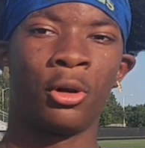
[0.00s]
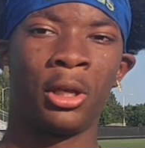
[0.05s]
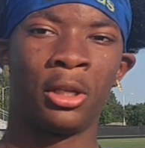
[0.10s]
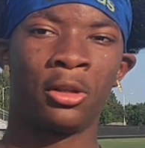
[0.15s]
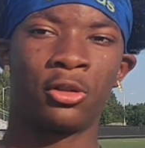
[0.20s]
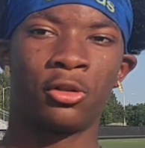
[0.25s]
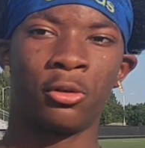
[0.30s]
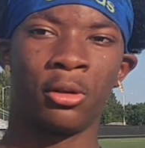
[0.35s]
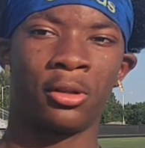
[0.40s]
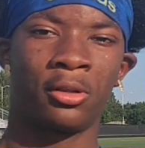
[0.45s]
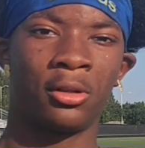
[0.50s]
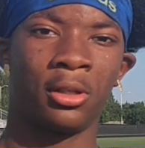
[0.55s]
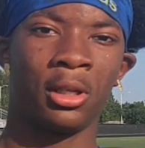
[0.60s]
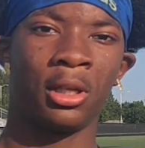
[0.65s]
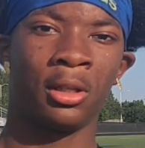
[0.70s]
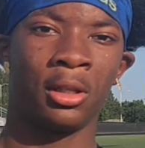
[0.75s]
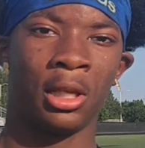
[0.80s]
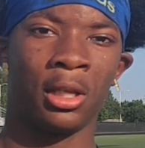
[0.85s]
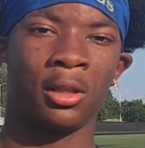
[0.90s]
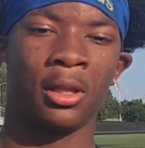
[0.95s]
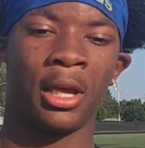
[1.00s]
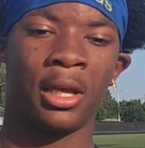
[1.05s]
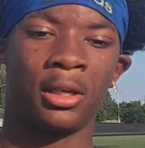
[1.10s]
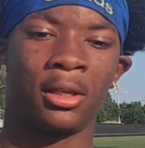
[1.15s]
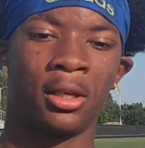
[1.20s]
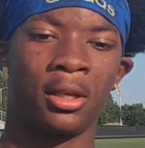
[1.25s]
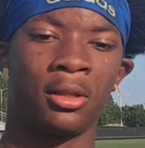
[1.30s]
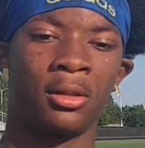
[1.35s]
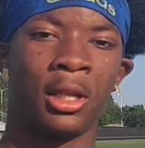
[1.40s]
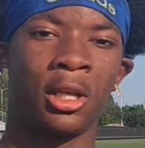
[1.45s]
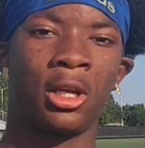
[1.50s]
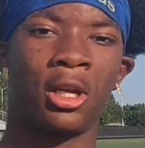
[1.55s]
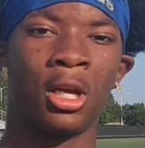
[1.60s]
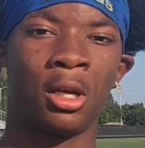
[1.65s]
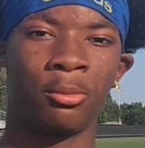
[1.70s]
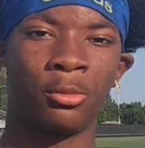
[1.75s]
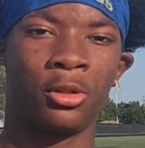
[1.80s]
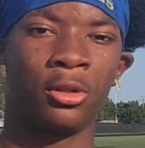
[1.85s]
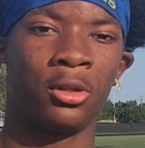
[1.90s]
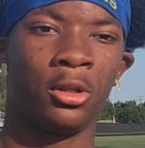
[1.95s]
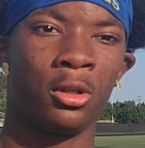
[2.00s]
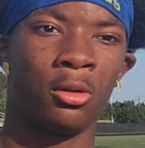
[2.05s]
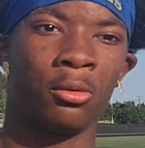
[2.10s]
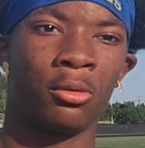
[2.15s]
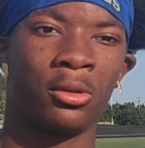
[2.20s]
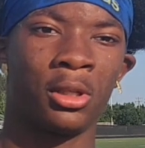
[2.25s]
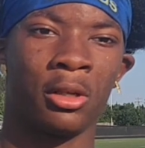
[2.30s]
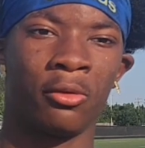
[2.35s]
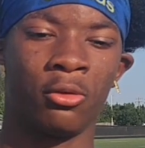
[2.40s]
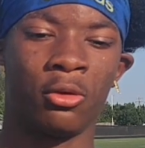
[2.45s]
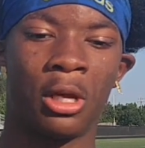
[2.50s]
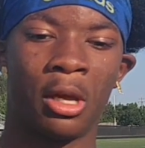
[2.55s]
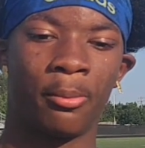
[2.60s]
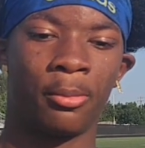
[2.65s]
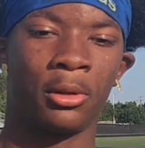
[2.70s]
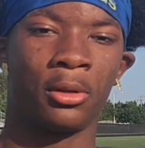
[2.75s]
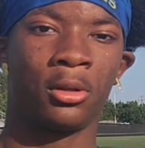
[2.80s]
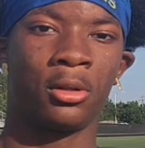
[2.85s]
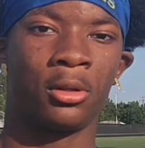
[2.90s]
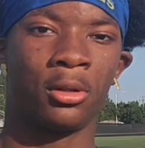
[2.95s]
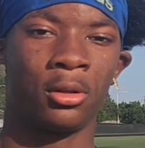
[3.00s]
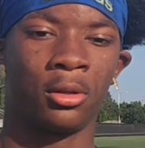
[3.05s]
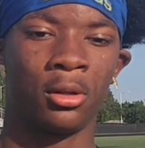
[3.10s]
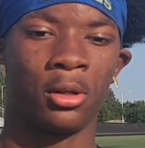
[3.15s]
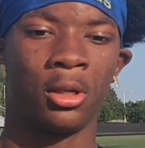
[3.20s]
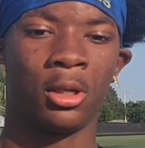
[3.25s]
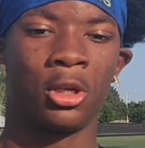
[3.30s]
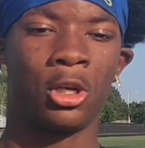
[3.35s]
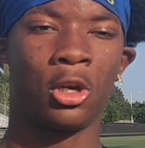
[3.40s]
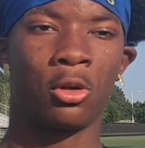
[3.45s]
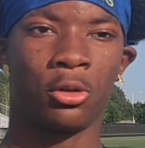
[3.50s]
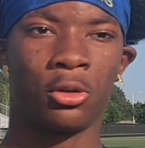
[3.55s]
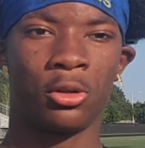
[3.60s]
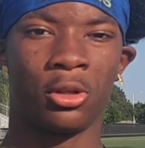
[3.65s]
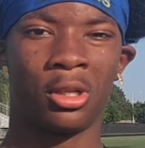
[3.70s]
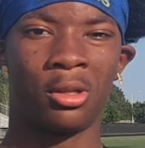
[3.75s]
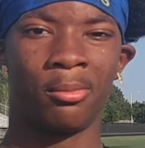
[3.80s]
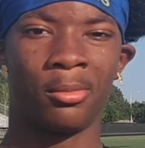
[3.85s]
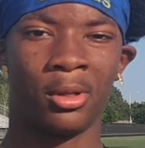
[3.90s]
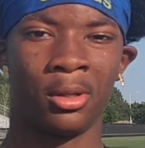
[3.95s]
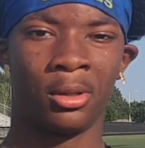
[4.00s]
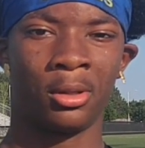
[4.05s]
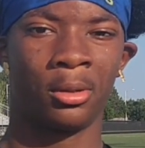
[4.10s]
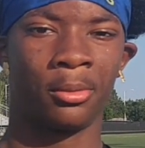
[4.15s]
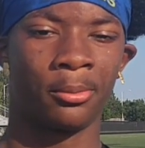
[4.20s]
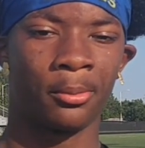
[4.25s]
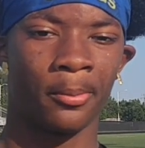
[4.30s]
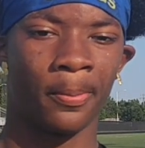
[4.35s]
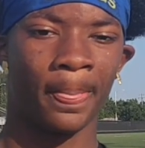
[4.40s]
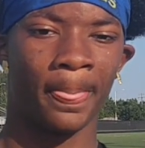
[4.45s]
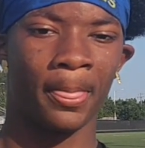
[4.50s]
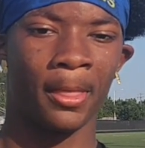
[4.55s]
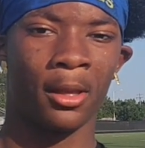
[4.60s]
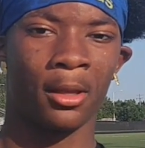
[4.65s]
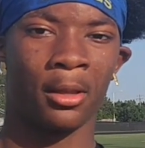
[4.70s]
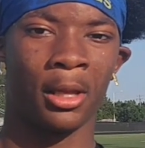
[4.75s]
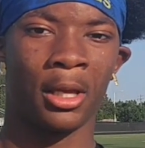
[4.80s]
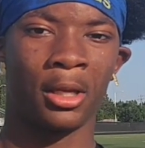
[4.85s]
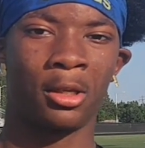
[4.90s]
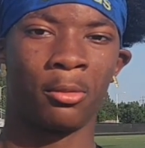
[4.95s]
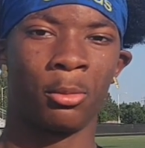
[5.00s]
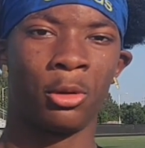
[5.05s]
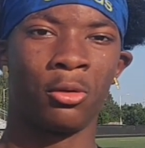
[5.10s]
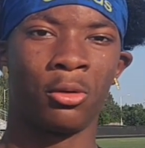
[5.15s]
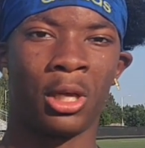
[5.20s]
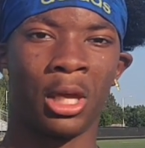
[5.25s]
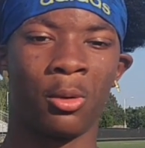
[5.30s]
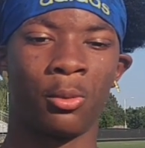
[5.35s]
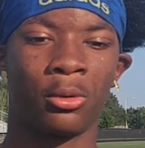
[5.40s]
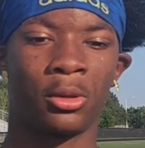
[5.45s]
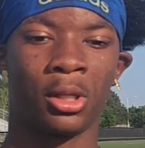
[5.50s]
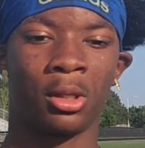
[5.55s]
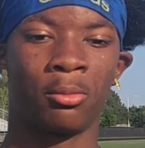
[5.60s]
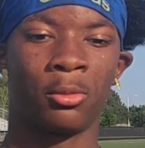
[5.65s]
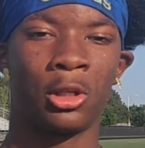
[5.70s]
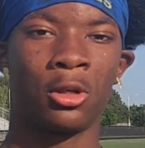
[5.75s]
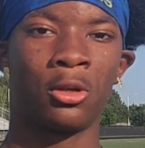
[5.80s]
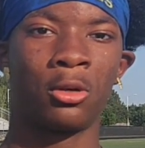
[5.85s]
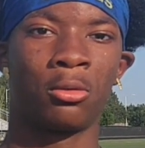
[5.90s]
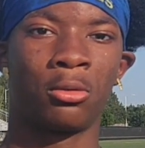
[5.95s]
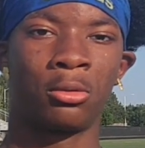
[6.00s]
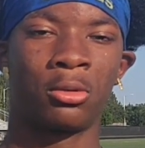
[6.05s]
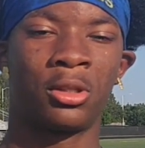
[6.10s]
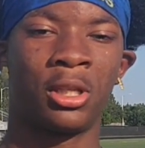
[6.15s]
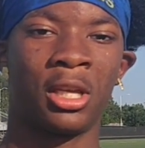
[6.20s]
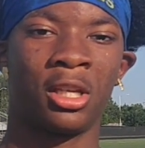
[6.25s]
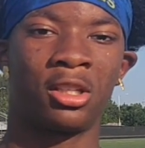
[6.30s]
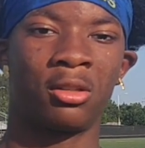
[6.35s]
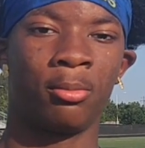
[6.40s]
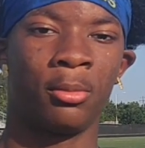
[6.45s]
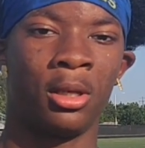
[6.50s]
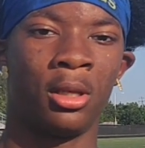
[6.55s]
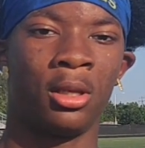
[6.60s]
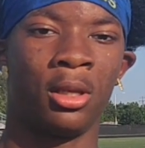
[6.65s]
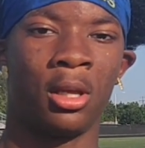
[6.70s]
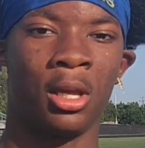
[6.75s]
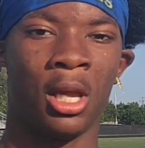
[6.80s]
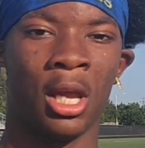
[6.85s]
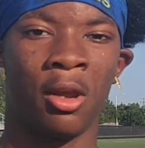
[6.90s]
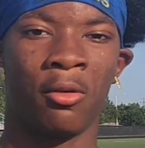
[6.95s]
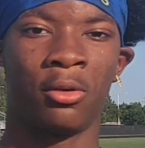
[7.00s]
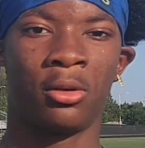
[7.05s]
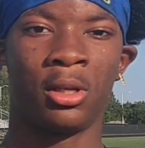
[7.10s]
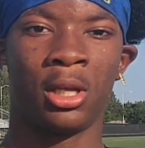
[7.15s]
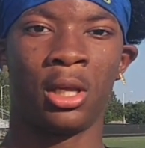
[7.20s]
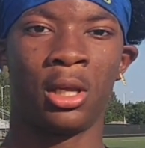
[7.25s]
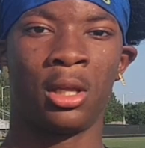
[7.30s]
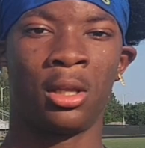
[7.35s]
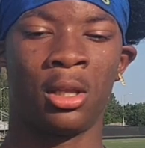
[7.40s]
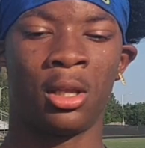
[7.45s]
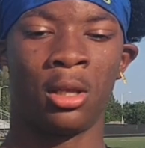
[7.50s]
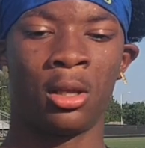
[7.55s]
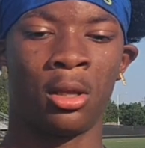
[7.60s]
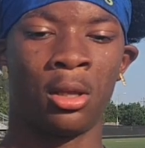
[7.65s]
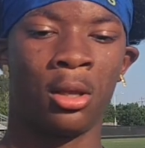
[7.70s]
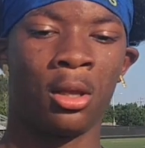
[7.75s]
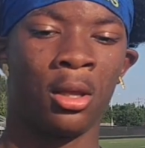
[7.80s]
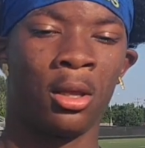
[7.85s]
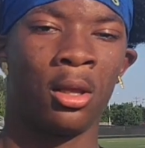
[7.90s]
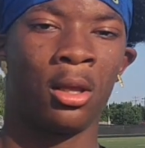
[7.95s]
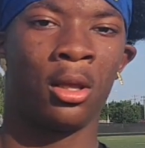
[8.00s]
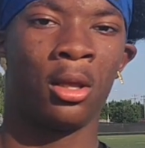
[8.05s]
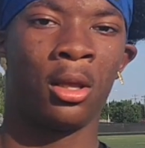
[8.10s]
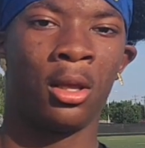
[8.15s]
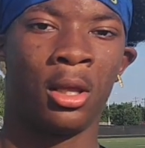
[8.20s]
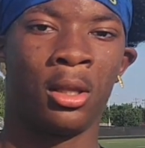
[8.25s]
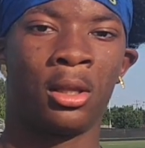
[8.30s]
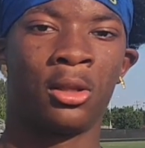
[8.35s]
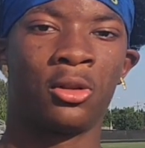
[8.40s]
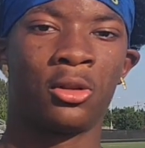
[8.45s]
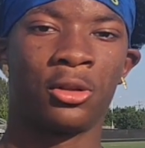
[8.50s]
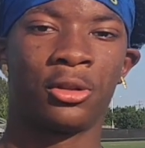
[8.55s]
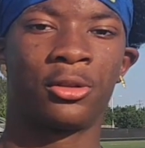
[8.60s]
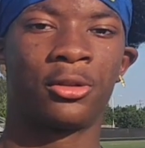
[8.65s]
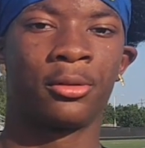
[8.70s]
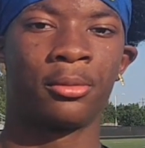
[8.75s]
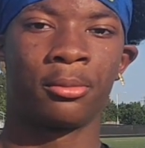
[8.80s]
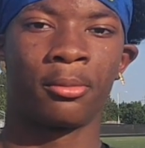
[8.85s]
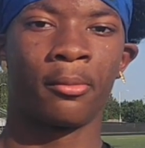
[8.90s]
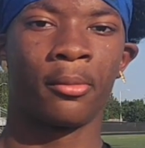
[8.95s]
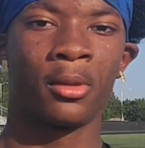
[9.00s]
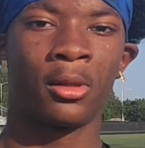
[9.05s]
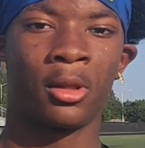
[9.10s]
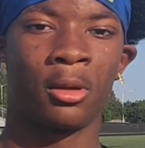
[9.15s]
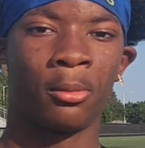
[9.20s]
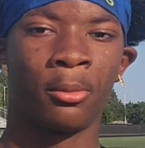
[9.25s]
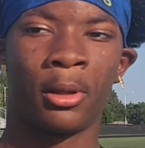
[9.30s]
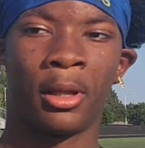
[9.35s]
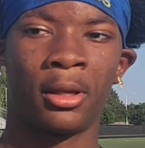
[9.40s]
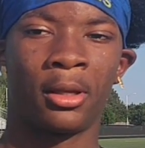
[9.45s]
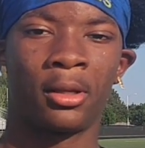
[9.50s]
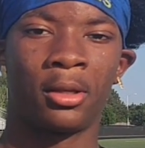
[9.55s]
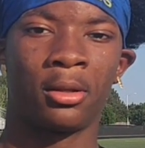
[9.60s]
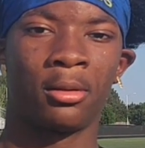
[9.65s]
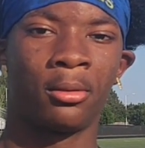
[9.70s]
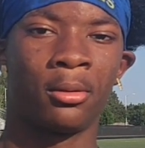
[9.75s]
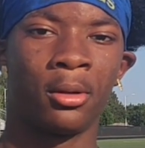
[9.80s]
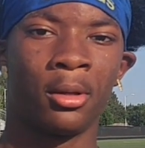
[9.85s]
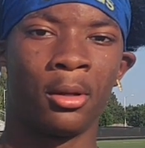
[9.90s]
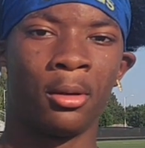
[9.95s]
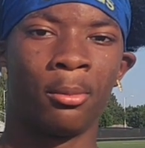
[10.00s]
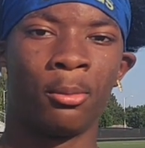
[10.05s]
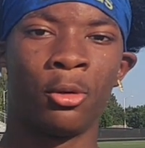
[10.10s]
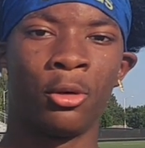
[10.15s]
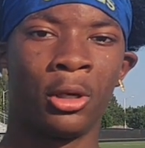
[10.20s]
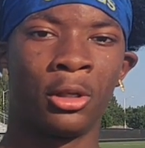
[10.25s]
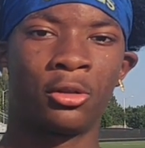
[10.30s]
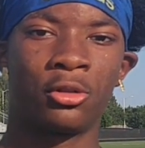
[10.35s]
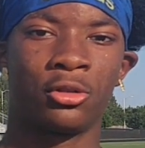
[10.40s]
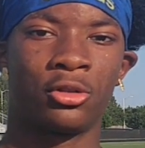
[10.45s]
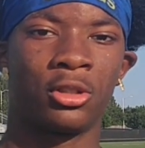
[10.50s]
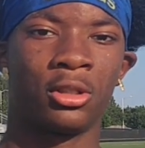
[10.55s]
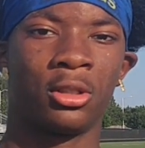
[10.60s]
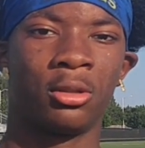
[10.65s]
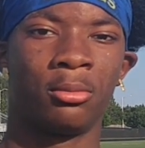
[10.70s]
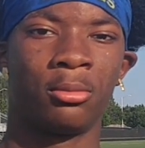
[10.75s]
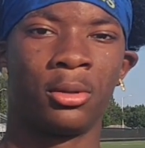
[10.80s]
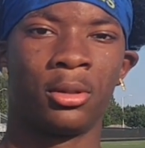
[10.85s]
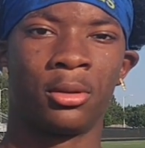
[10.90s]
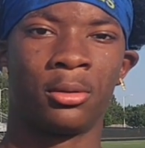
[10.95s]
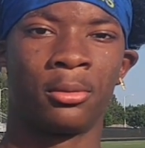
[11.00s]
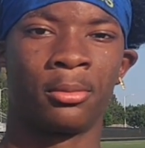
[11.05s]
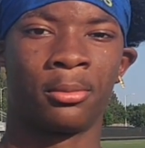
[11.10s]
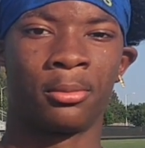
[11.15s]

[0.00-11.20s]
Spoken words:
interested, and they come to you instead of you having to go to them and, like, communicate with them. They'll text me every day, and just they're, like, more interested in me.